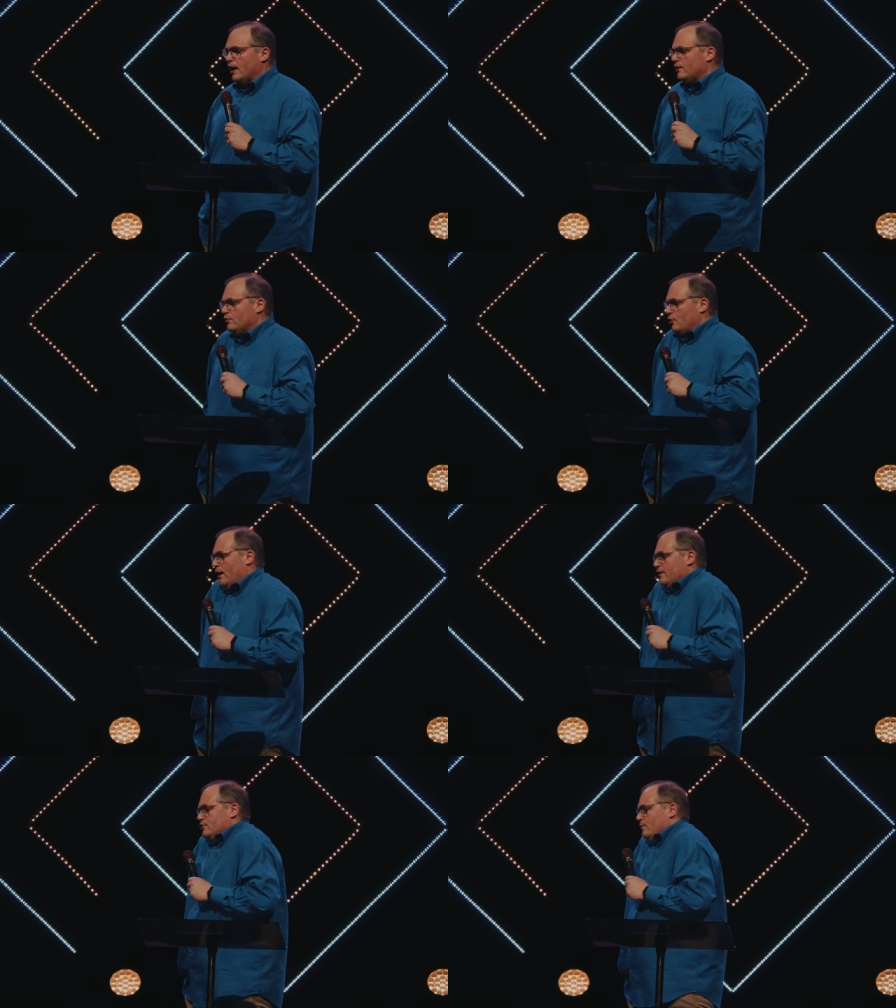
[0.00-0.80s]
I don't know
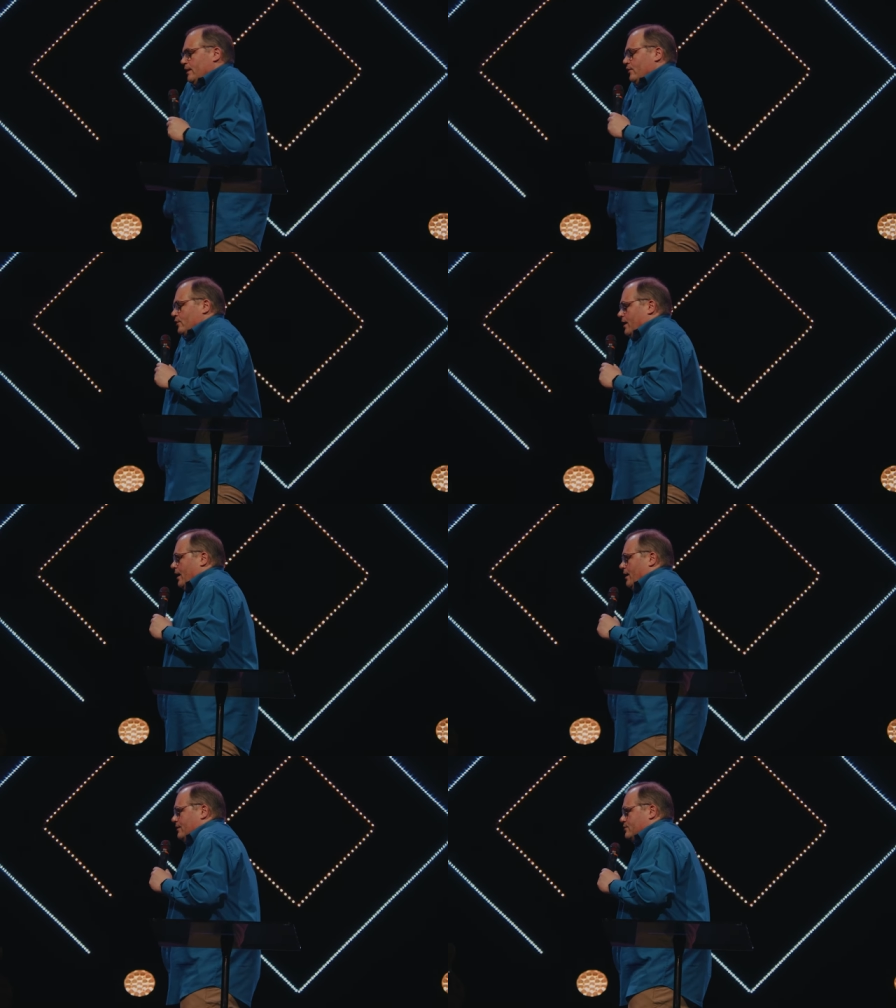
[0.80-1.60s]
how to do any other
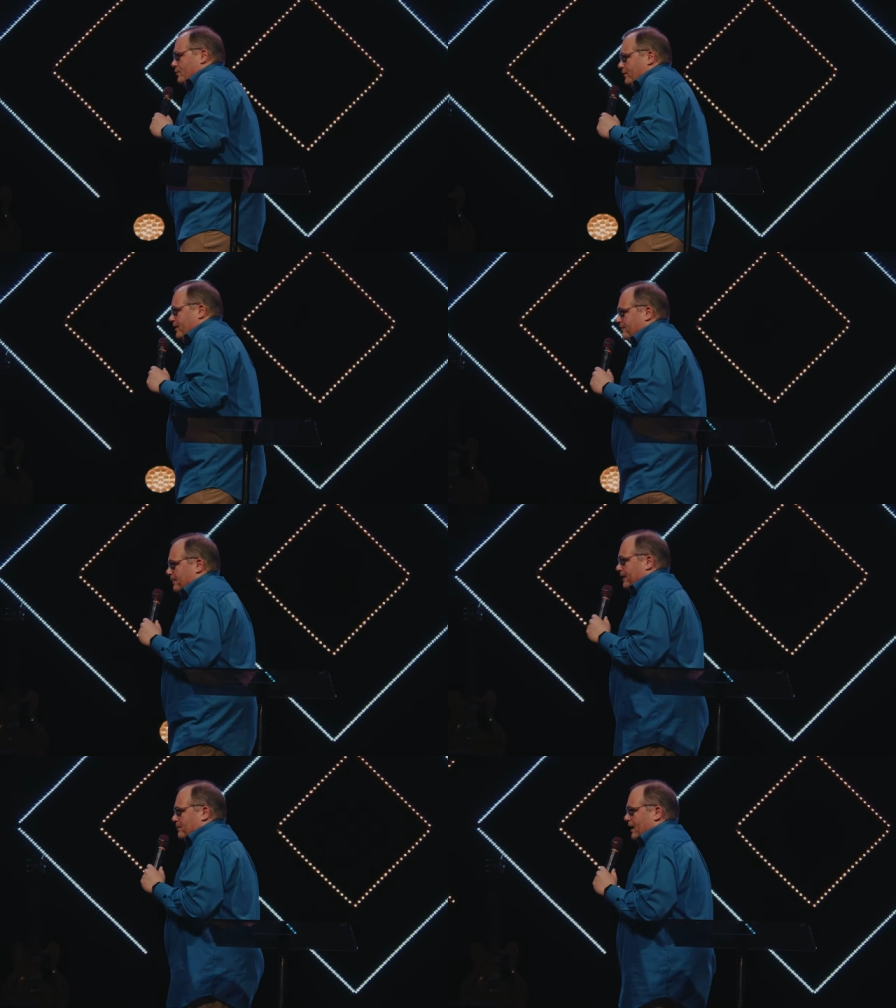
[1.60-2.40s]
kind, so forgive
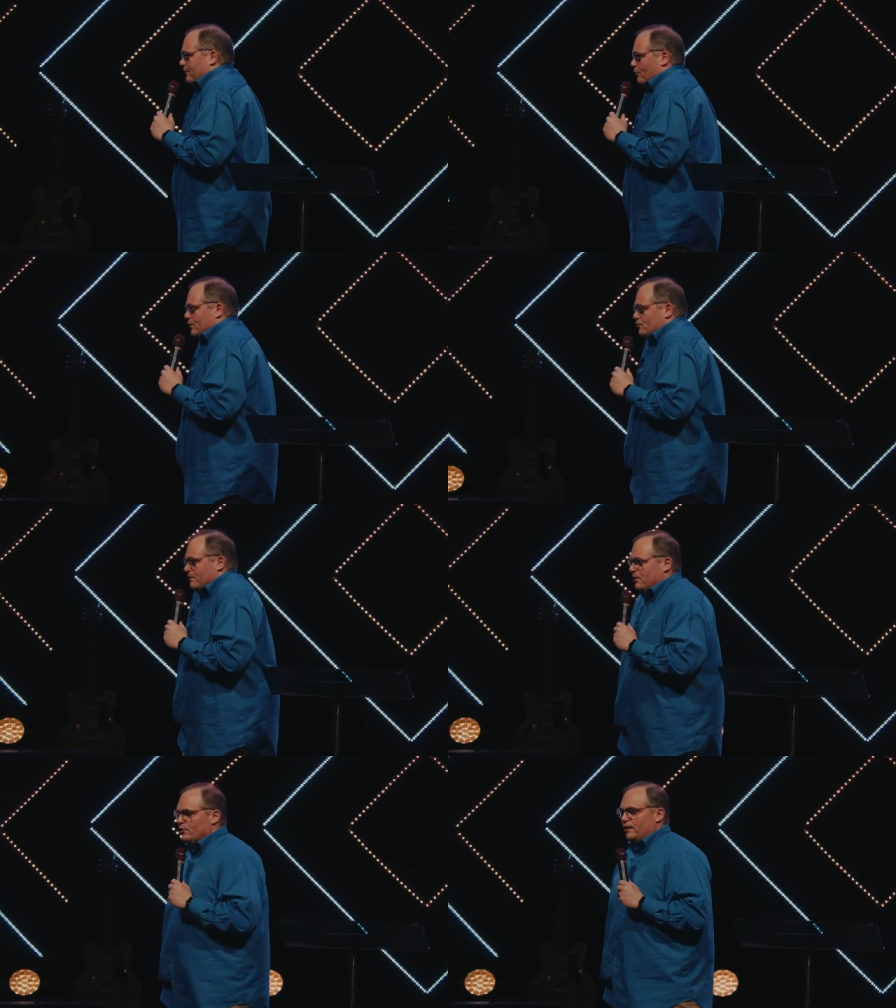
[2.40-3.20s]
me. I'm kind of a one trick
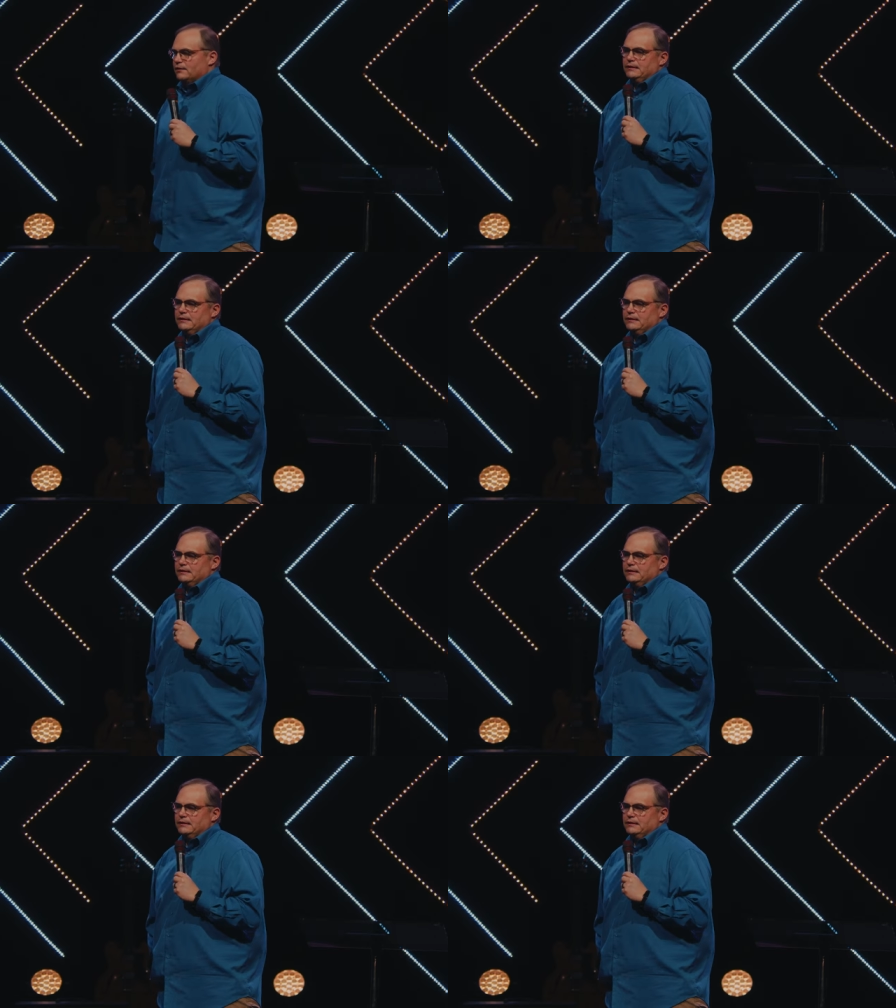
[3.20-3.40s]
pony.